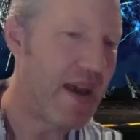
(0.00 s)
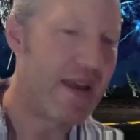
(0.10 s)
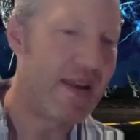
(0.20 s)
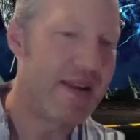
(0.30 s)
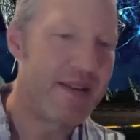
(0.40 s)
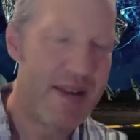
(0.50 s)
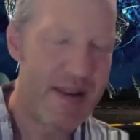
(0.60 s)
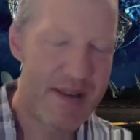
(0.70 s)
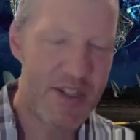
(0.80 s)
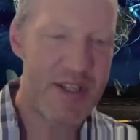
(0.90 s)

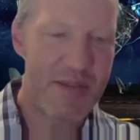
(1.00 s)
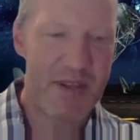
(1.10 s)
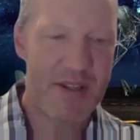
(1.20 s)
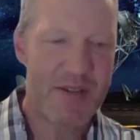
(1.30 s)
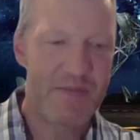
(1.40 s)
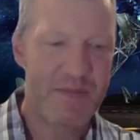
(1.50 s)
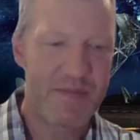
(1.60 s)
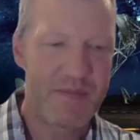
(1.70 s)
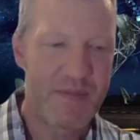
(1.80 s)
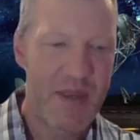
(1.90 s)
legitimate
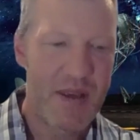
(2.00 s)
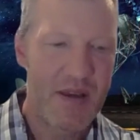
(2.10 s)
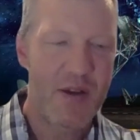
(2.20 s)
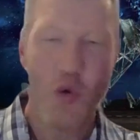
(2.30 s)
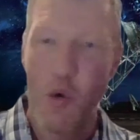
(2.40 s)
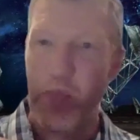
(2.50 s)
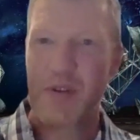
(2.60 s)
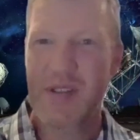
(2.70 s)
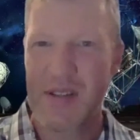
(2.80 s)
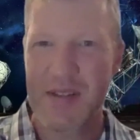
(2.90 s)

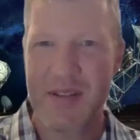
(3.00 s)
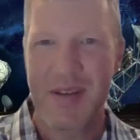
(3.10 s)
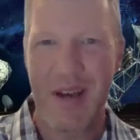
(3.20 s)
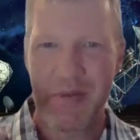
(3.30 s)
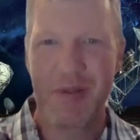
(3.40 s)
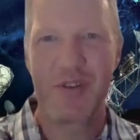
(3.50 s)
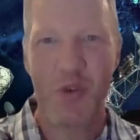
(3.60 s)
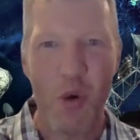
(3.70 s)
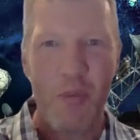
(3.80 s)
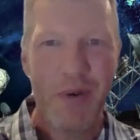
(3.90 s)
corporate citizen. I don't want to use
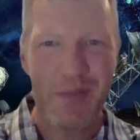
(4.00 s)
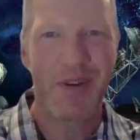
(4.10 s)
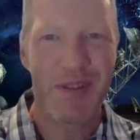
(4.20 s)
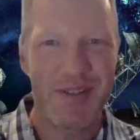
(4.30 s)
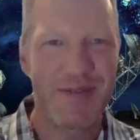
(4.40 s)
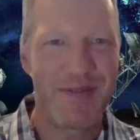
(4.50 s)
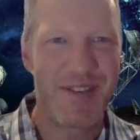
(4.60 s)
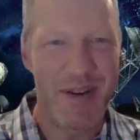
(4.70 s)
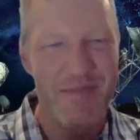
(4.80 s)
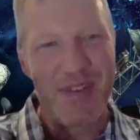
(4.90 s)
corporate because
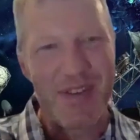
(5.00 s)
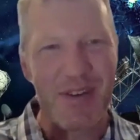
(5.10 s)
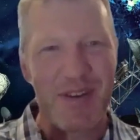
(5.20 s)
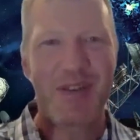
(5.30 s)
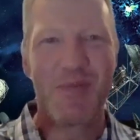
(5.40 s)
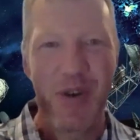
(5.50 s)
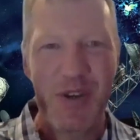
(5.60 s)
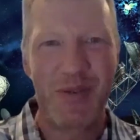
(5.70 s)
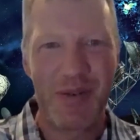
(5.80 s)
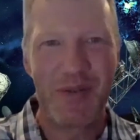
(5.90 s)
it's not a
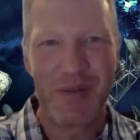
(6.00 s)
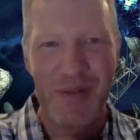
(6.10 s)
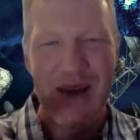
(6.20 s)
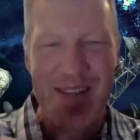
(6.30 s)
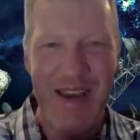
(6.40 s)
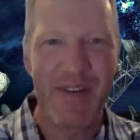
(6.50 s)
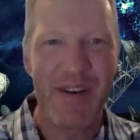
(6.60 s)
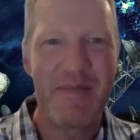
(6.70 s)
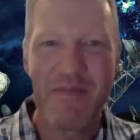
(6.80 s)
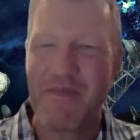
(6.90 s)
commercial
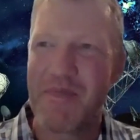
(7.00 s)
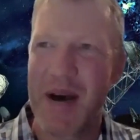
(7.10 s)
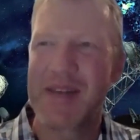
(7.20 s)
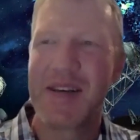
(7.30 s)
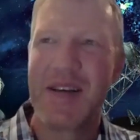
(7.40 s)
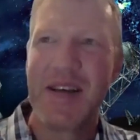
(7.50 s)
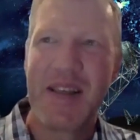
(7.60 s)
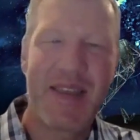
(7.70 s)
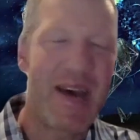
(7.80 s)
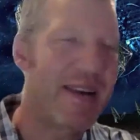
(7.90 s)
endeavor, but
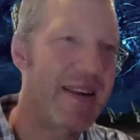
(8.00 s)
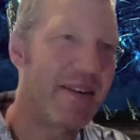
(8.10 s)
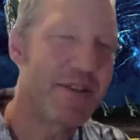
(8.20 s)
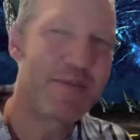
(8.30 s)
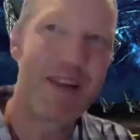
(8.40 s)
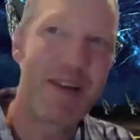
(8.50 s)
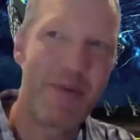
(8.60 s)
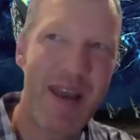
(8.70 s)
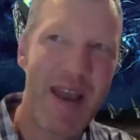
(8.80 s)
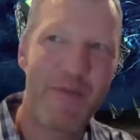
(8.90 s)
that ultimately
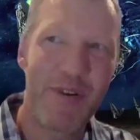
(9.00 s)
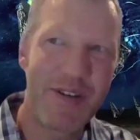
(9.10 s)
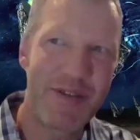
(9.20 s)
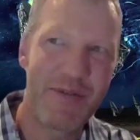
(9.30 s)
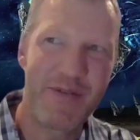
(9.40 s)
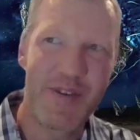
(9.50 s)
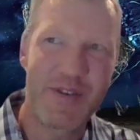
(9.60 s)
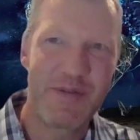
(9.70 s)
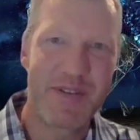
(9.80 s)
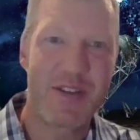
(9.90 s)
we have what is
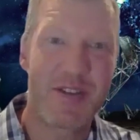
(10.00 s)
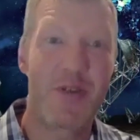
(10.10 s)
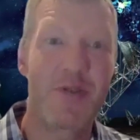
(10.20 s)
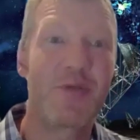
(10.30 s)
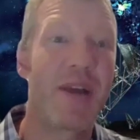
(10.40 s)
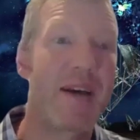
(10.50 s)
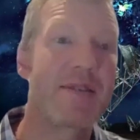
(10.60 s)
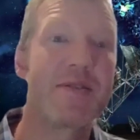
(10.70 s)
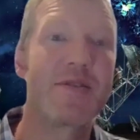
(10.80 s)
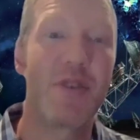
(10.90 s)
referred to as a social
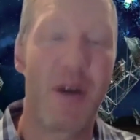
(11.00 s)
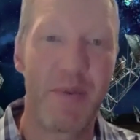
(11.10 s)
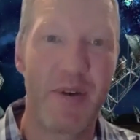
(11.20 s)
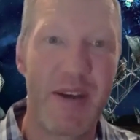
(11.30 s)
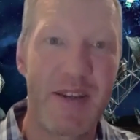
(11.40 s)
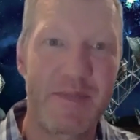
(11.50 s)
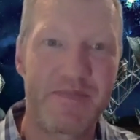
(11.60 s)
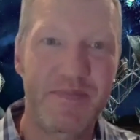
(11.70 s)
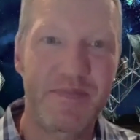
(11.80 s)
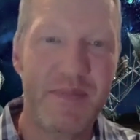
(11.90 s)
license to operate.
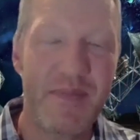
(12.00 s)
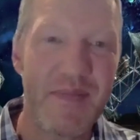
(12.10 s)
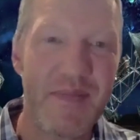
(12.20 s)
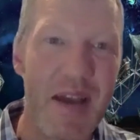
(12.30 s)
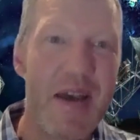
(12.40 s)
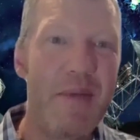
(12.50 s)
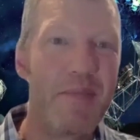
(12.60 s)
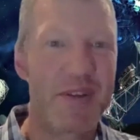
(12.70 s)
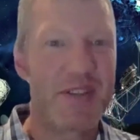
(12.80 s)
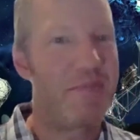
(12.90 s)

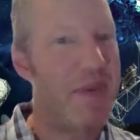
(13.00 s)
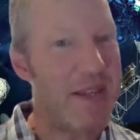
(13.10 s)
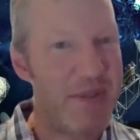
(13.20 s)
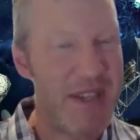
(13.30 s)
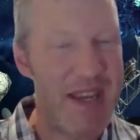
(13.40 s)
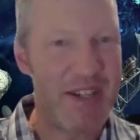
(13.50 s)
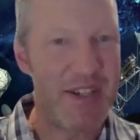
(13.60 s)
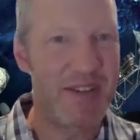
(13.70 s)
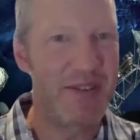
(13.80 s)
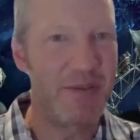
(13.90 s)
Because the best
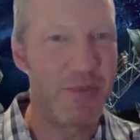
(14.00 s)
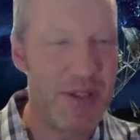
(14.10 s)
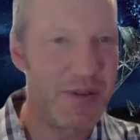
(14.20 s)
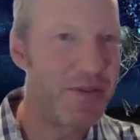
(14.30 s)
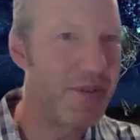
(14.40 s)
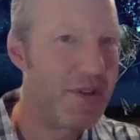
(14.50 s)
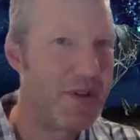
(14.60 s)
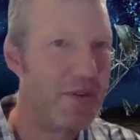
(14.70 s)
protection in the world